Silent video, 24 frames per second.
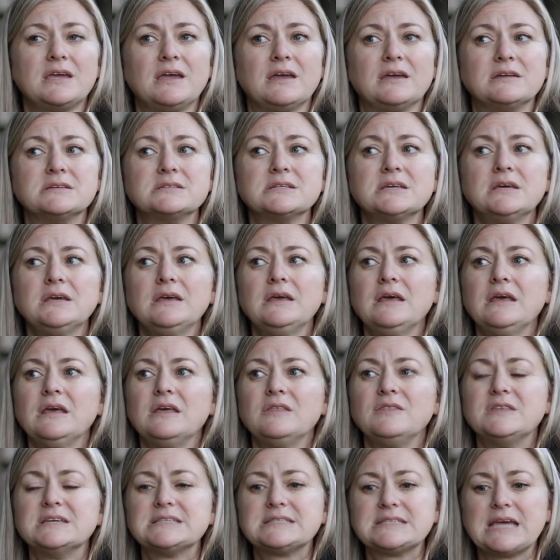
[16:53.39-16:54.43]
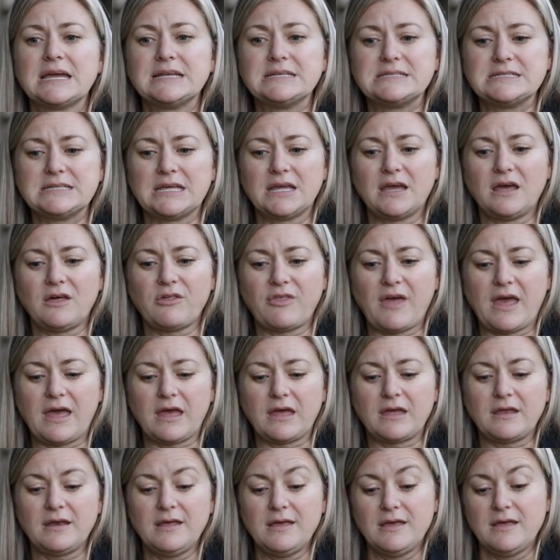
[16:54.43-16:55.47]
And this idea
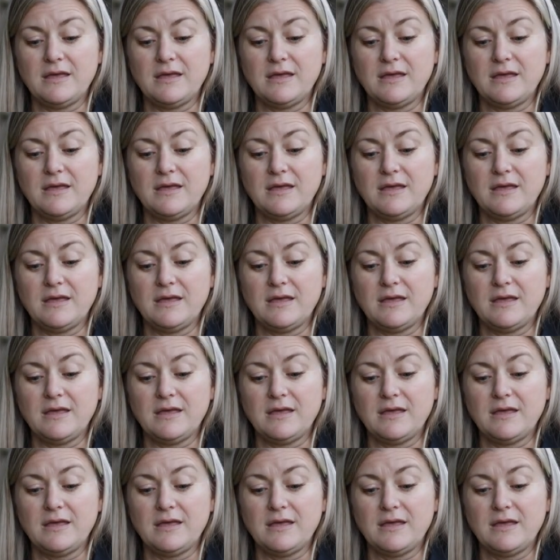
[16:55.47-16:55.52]
that